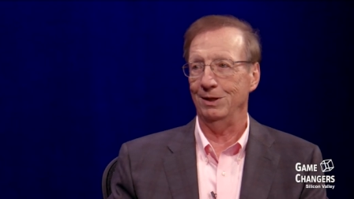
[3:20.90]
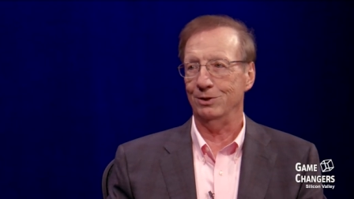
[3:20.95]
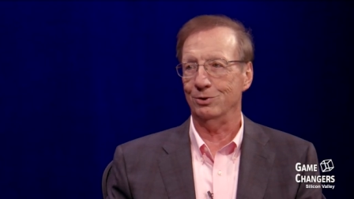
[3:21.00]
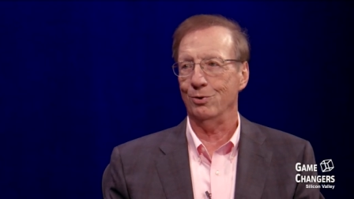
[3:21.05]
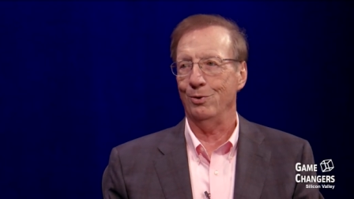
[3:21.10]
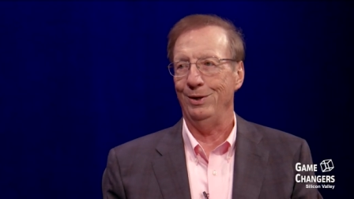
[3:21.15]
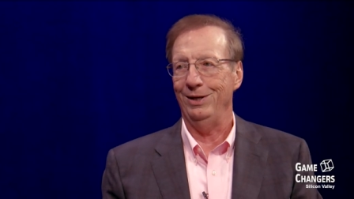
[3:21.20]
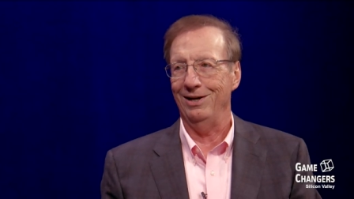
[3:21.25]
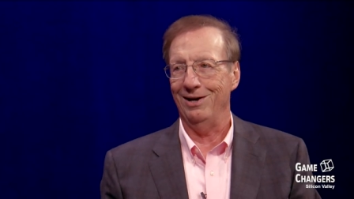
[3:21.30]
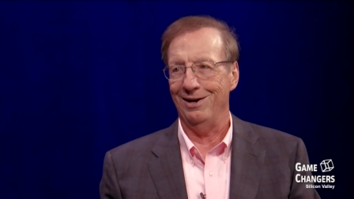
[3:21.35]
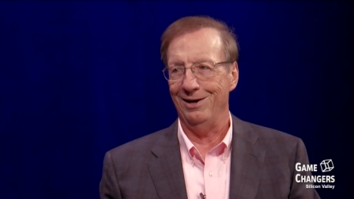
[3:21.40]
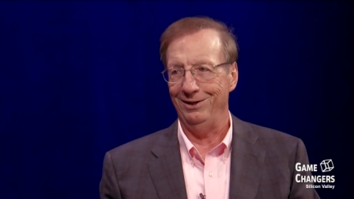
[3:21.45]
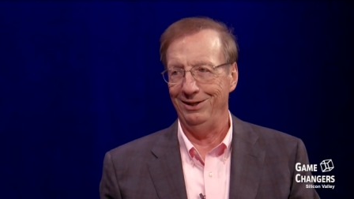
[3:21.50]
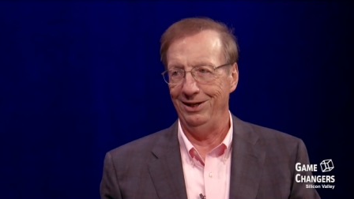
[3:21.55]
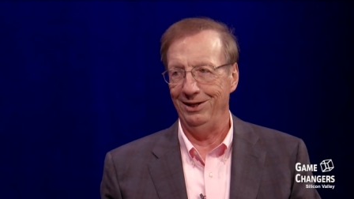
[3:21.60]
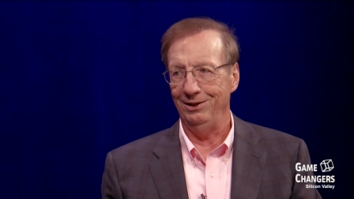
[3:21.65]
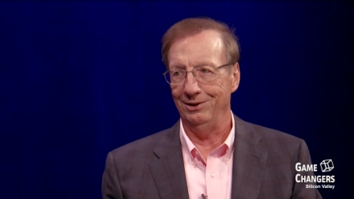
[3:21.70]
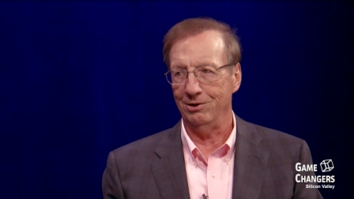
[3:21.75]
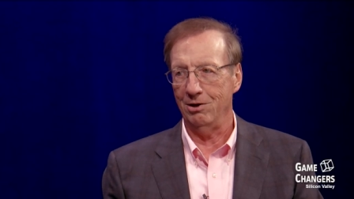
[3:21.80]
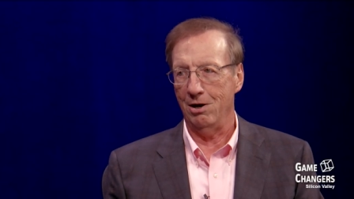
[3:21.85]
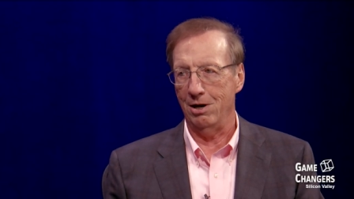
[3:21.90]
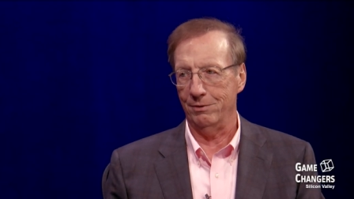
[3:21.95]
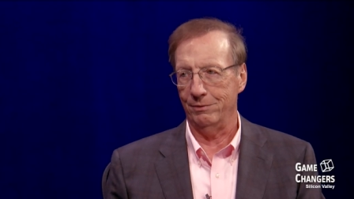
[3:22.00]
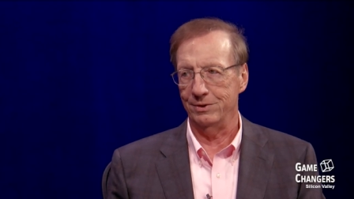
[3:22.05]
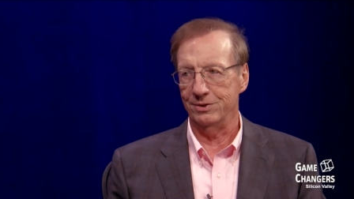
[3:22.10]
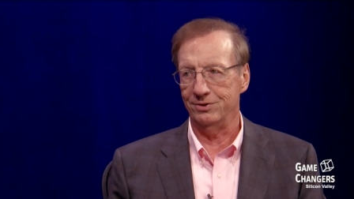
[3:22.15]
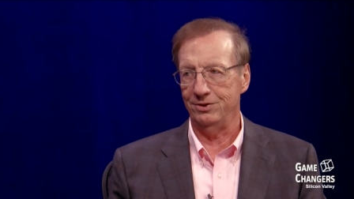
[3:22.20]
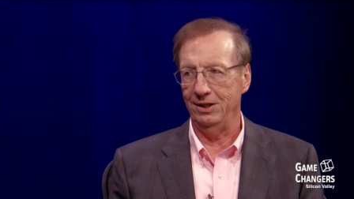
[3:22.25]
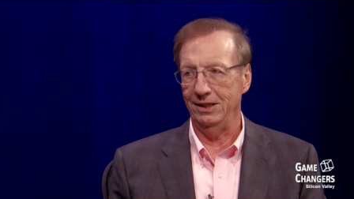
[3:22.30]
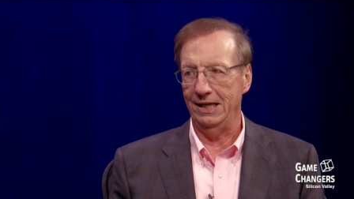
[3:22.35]
that's going on in
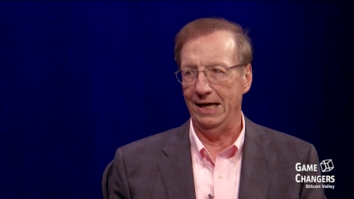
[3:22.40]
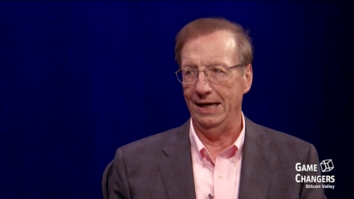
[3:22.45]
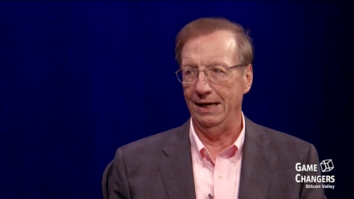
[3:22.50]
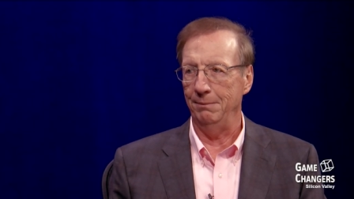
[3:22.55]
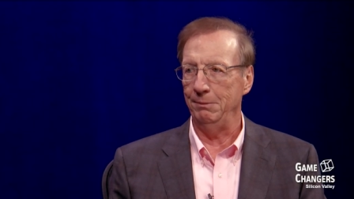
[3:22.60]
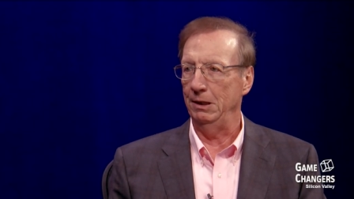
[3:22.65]
Congress today.